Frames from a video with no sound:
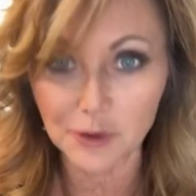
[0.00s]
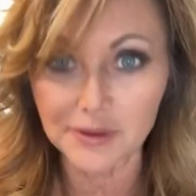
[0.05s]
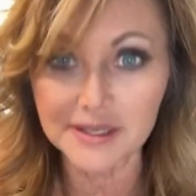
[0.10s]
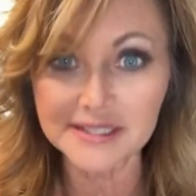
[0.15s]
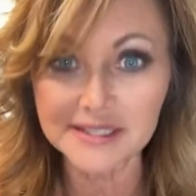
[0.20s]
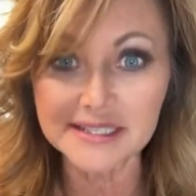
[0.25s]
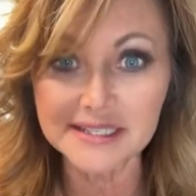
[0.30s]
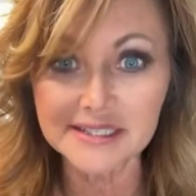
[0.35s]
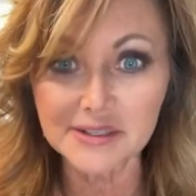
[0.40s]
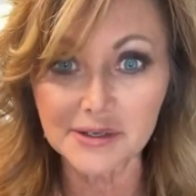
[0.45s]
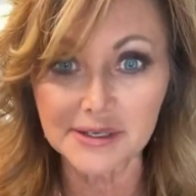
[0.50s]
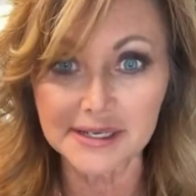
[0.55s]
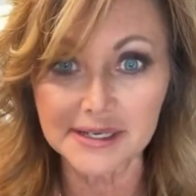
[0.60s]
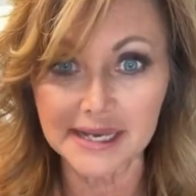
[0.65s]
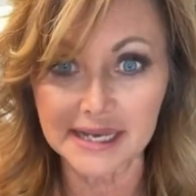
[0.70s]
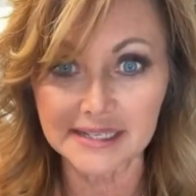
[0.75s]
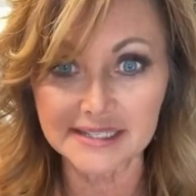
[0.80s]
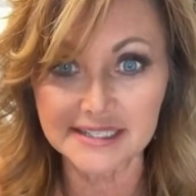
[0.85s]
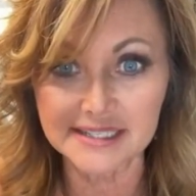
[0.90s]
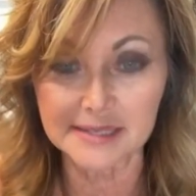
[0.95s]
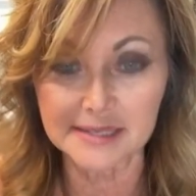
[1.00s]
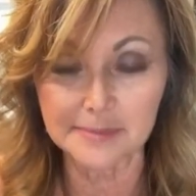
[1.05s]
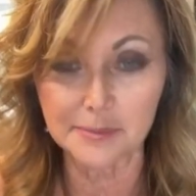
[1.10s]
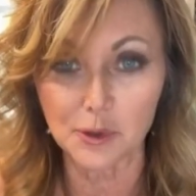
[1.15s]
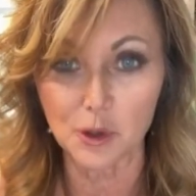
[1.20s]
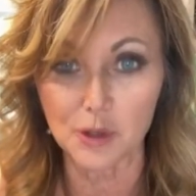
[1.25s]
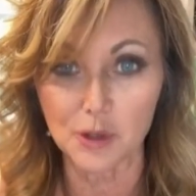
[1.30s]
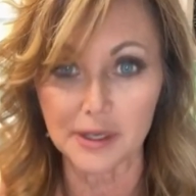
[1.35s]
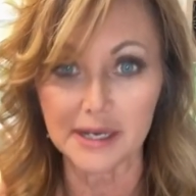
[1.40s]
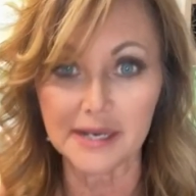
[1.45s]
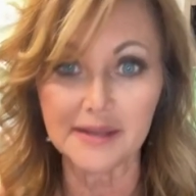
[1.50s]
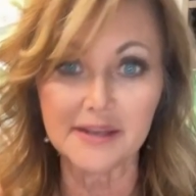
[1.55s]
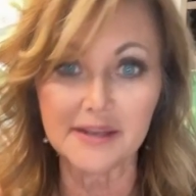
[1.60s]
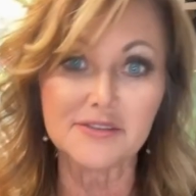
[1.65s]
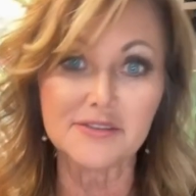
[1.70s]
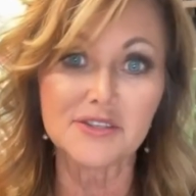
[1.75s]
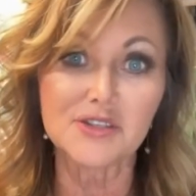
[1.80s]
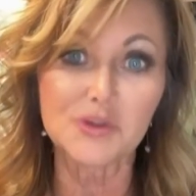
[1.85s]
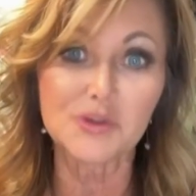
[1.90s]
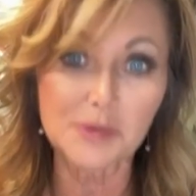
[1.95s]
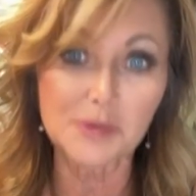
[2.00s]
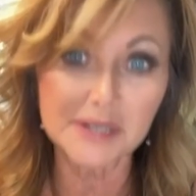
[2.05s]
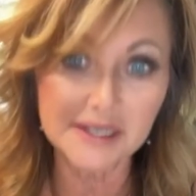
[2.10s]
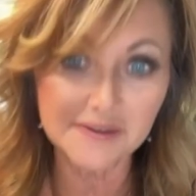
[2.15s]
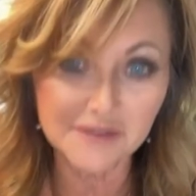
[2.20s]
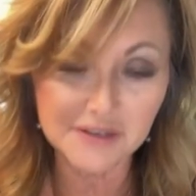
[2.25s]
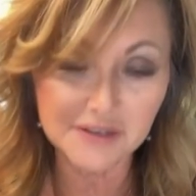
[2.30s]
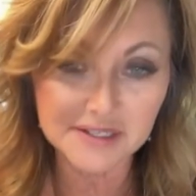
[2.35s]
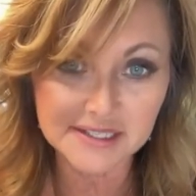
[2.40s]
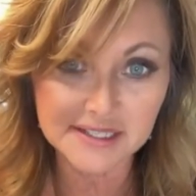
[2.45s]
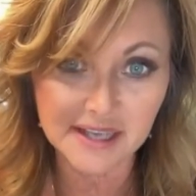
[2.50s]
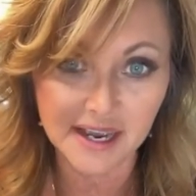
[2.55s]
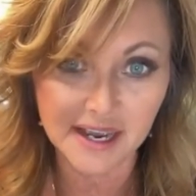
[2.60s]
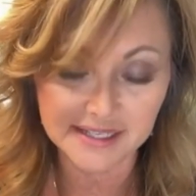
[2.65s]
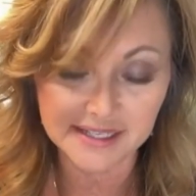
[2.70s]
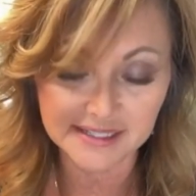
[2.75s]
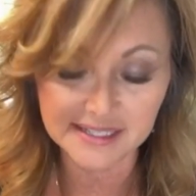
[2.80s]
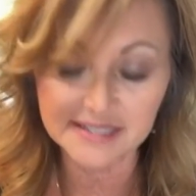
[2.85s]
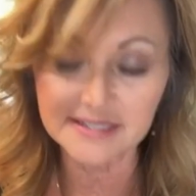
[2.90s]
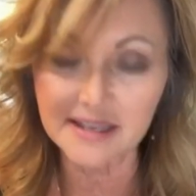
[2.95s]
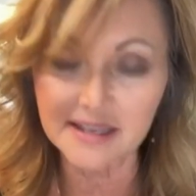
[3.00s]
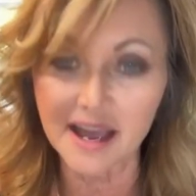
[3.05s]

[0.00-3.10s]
This is our nesting bowl, and there's 3 different sizes.